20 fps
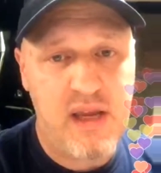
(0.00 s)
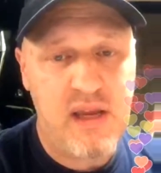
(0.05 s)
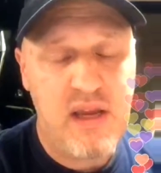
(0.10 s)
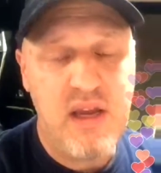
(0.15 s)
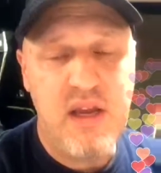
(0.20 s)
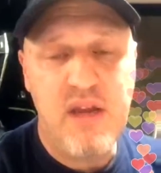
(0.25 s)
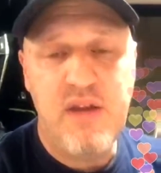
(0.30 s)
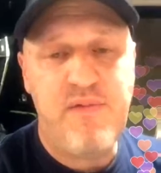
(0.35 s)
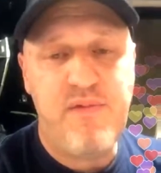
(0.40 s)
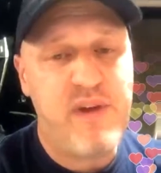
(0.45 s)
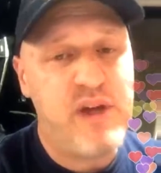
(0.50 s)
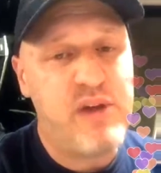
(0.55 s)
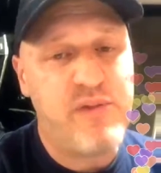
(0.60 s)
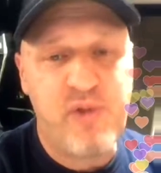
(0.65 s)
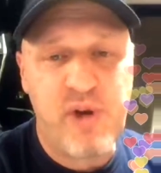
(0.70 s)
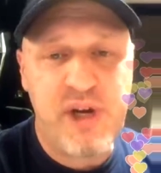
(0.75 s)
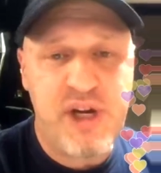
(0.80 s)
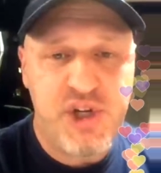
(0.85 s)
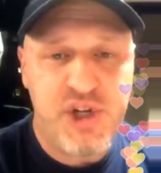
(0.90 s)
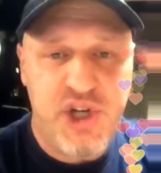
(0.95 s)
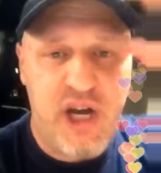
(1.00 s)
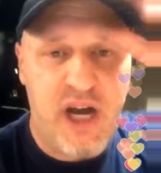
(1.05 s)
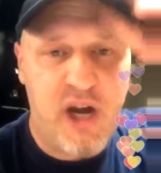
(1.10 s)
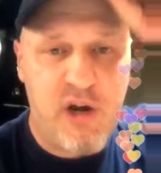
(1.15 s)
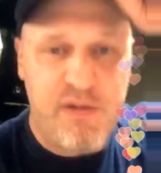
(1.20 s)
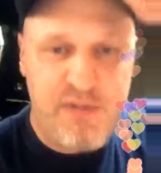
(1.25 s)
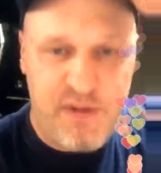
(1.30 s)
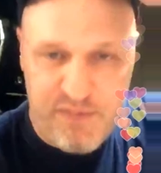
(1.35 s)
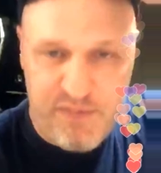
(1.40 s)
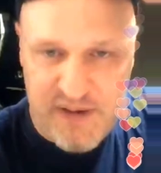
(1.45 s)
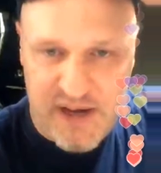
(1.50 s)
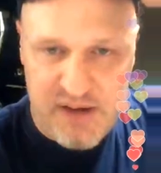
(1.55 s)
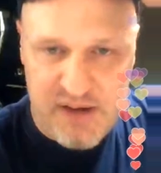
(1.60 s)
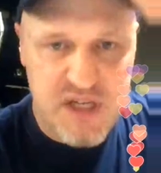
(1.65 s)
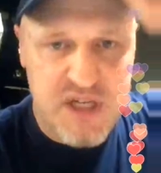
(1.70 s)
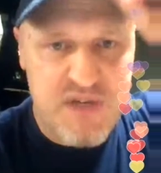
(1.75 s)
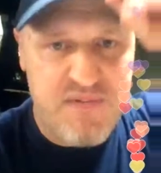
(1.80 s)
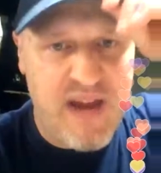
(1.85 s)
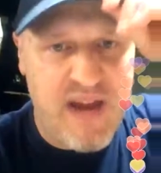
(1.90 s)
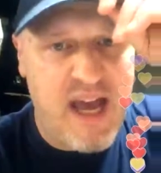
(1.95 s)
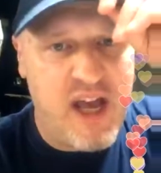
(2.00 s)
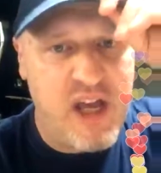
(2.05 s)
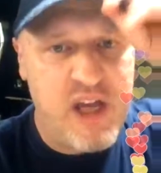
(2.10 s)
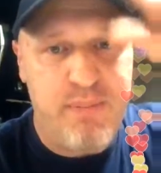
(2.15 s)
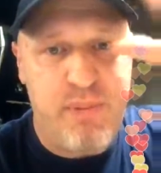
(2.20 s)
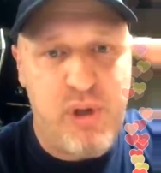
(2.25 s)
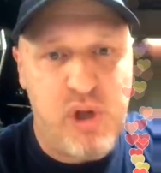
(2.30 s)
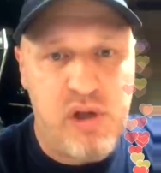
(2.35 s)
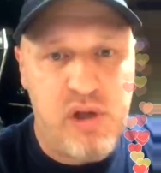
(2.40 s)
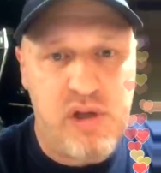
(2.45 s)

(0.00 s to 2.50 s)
Feel free to share if you found this valuable.